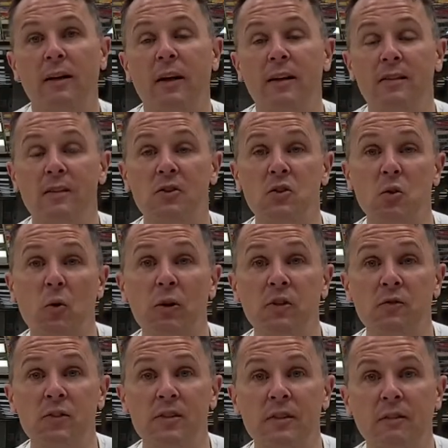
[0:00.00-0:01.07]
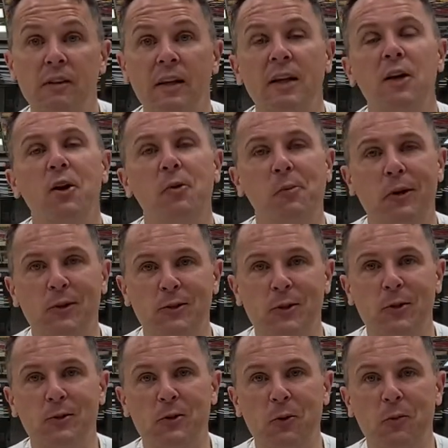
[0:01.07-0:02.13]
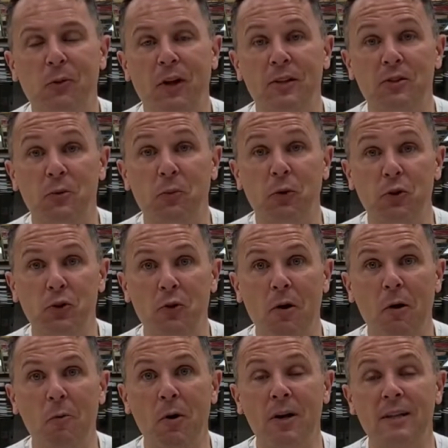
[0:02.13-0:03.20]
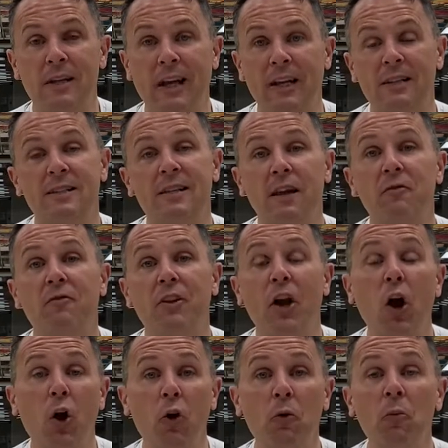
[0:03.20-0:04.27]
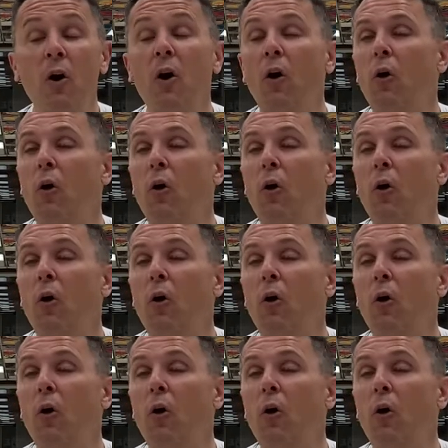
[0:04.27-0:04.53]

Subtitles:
It's a storage facility, but it's also a place to put your artwork to get it safely home